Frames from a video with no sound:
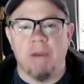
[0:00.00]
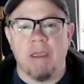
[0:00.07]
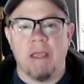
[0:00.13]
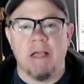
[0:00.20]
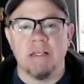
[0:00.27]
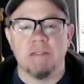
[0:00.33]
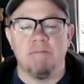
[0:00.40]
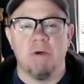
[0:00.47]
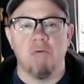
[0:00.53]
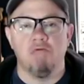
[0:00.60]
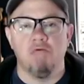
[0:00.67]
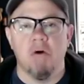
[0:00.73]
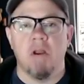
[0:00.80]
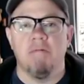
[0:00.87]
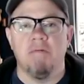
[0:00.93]
has been
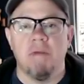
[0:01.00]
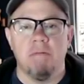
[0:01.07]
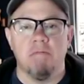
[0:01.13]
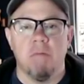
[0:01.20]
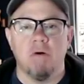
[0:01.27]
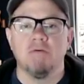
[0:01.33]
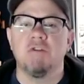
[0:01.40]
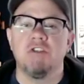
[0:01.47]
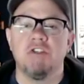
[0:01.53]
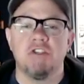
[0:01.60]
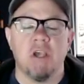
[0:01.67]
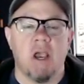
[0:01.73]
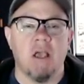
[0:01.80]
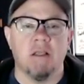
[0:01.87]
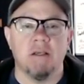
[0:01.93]
one of the most
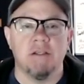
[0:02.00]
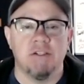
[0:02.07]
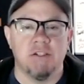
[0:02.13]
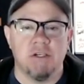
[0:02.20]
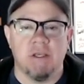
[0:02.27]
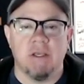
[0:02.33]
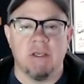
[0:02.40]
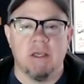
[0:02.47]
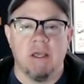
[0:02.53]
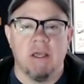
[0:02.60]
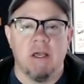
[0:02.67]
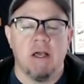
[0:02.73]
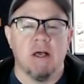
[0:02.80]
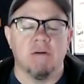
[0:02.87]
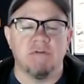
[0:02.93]
challenging
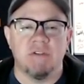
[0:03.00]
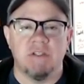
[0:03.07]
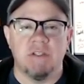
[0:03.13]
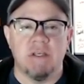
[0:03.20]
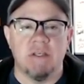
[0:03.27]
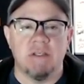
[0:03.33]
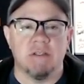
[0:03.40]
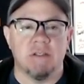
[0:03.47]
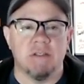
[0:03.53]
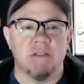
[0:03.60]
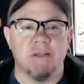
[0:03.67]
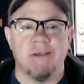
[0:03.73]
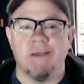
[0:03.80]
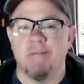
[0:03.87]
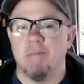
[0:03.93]
of
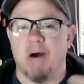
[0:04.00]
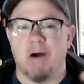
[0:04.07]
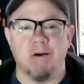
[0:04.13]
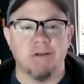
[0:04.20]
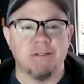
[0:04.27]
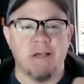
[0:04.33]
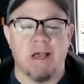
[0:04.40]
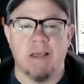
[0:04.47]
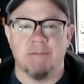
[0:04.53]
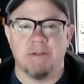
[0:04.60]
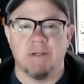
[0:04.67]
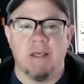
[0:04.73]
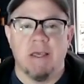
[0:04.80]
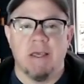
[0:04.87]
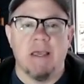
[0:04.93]
seasons in modern times.